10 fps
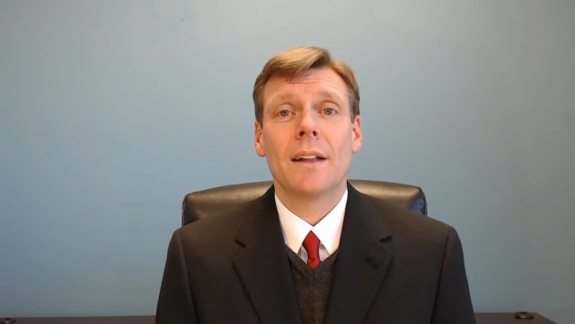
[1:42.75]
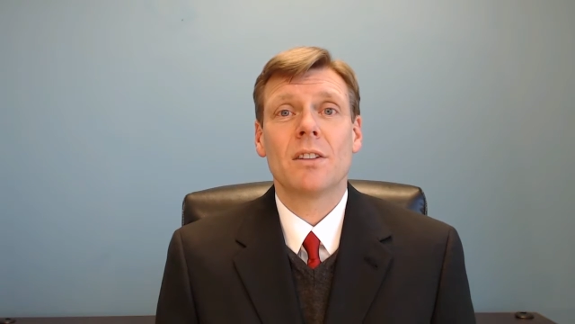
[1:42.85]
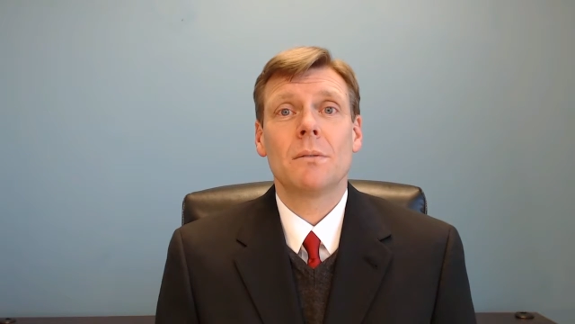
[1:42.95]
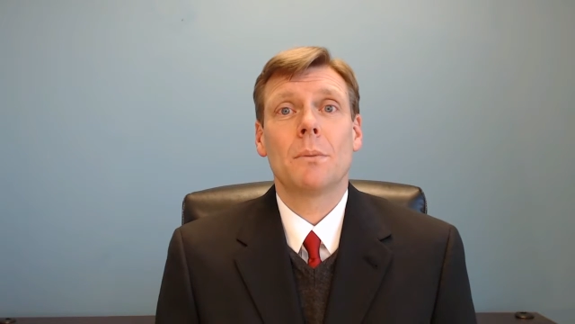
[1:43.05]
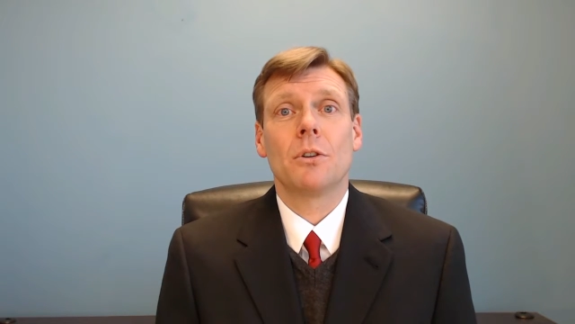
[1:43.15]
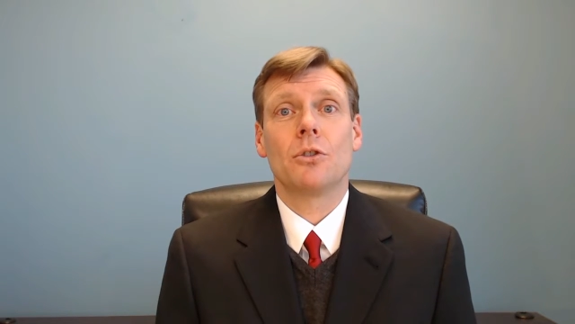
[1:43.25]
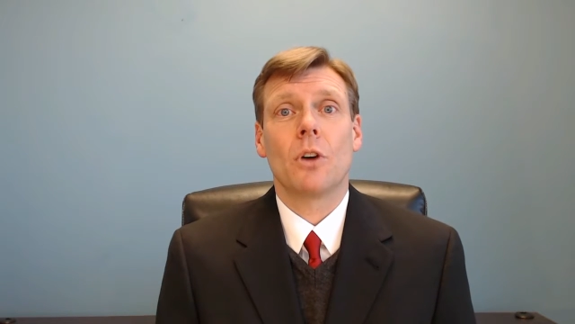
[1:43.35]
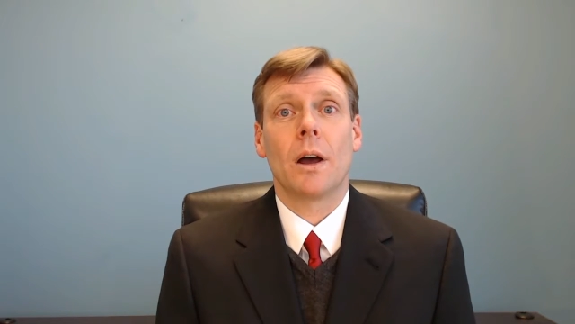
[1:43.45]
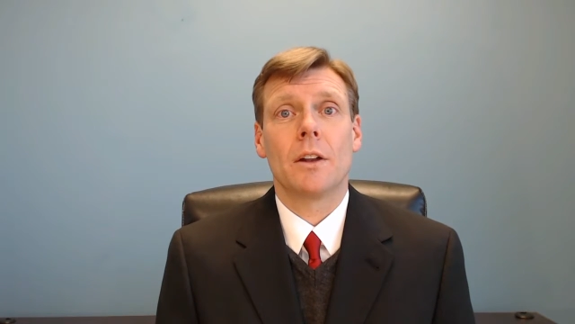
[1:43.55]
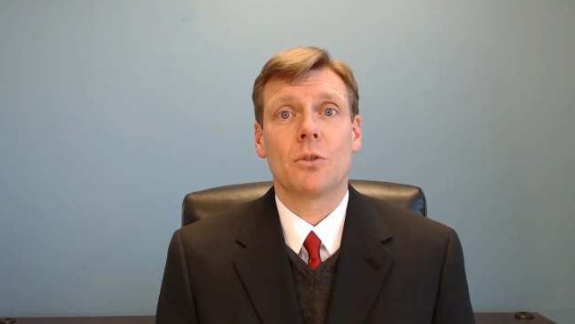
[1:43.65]
And sometimes a
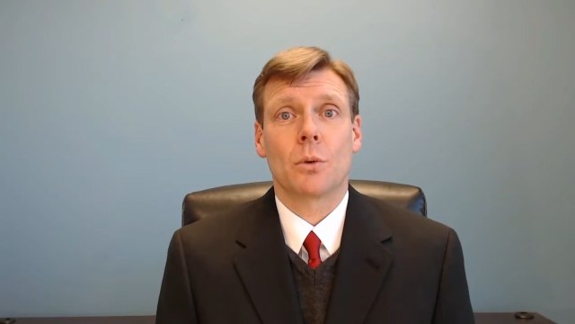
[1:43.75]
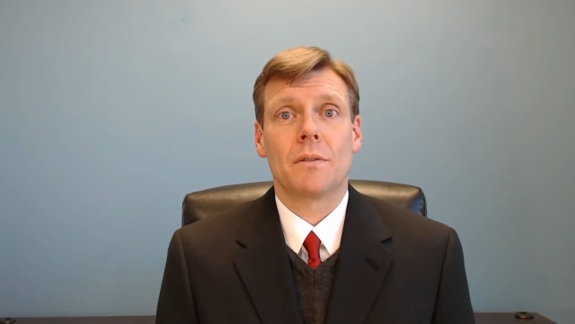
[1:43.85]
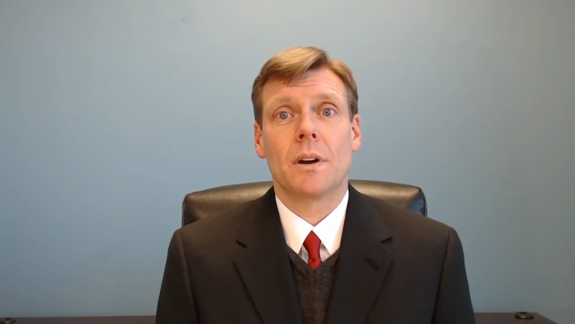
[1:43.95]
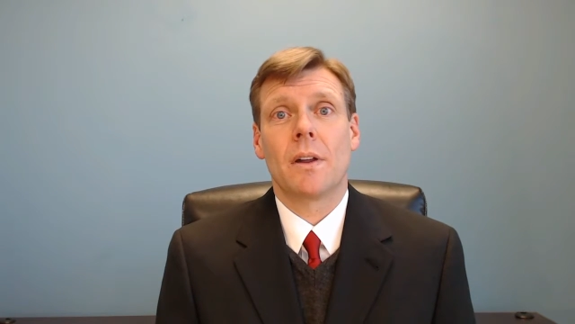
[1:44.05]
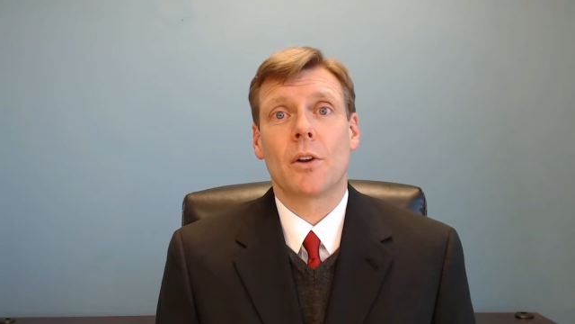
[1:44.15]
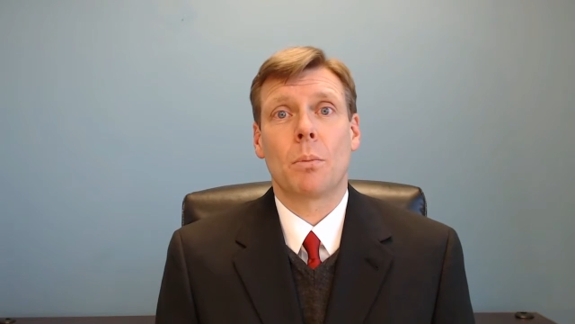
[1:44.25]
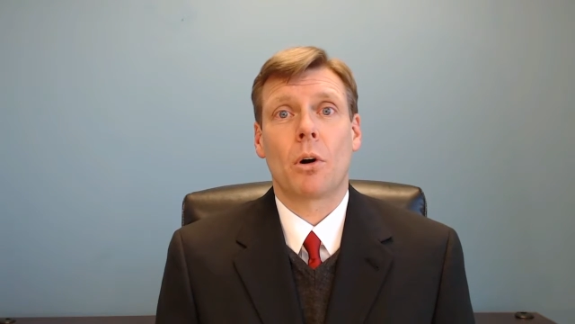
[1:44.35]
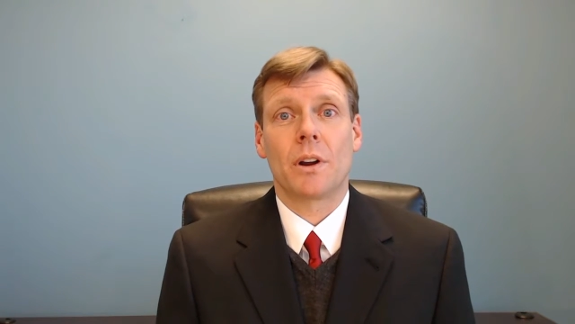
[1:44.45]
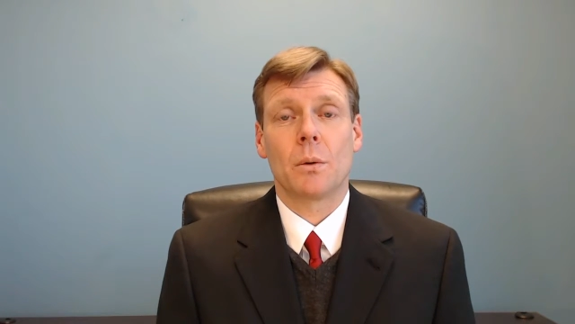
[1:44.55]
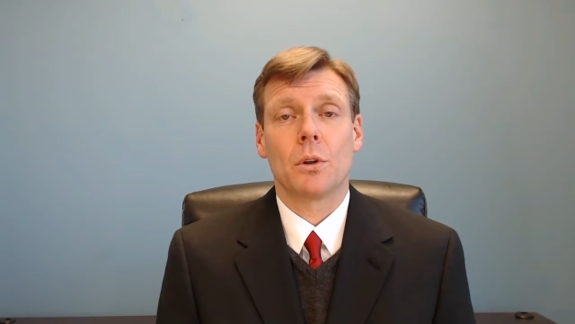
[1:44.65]
judge or even another
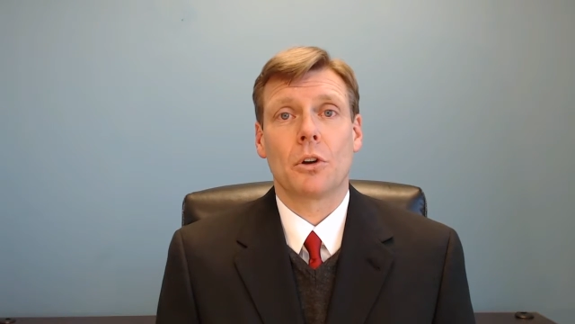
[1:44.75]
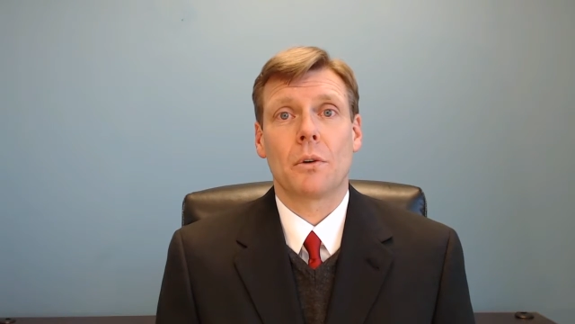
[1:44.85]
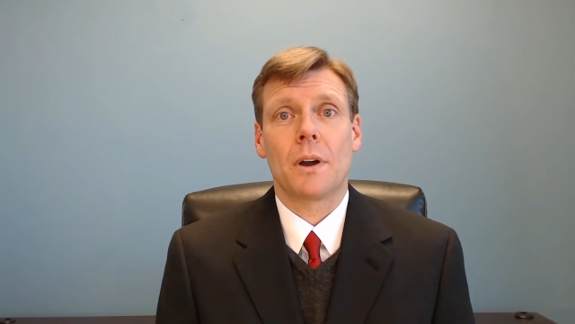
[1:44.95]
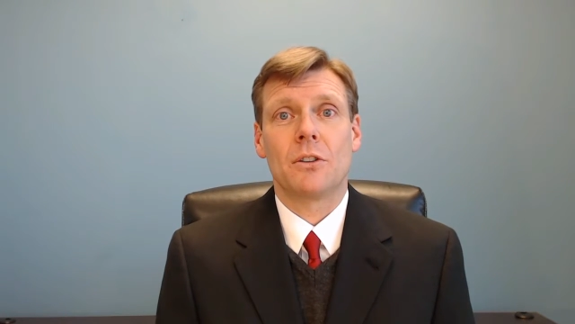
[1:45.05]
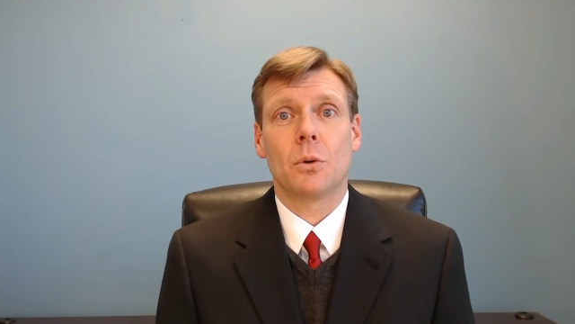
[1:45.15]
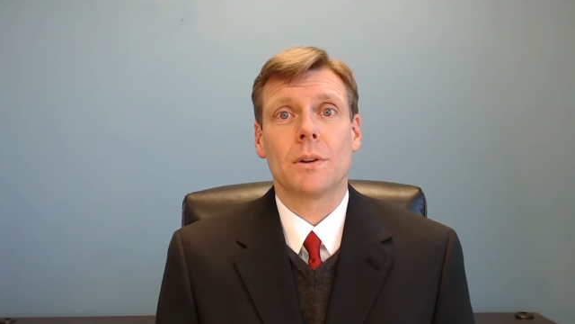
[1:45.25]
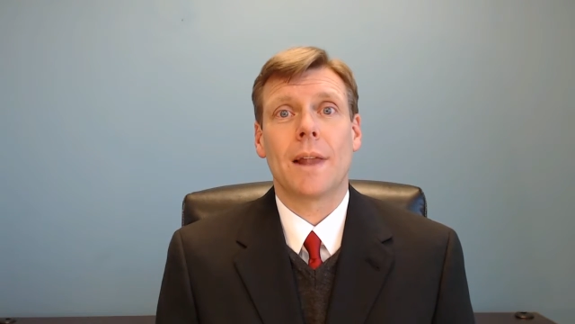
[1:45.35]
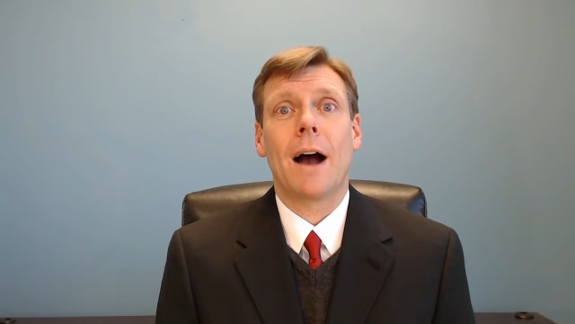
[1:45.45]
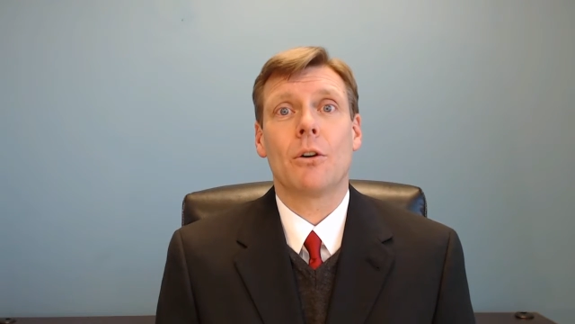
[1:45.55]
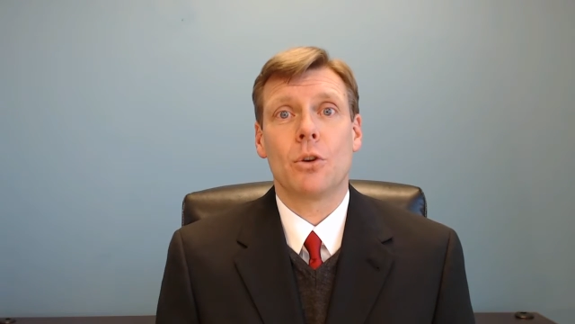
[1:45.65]
party will agree to
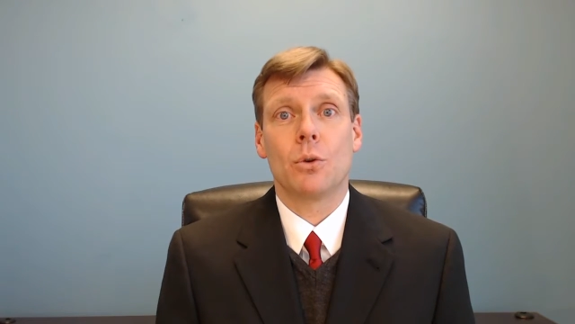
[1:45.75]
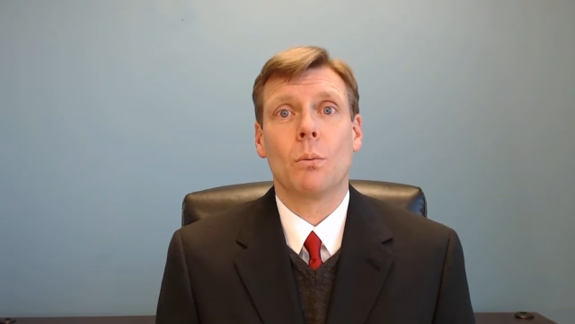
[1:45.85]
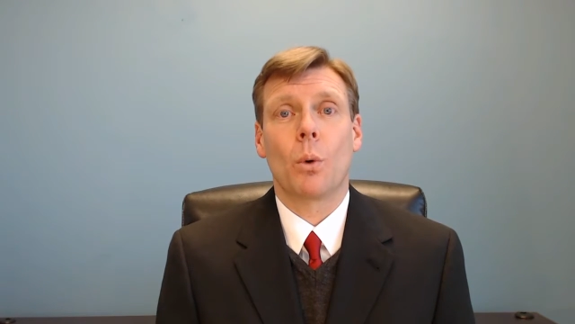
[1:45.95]
allow you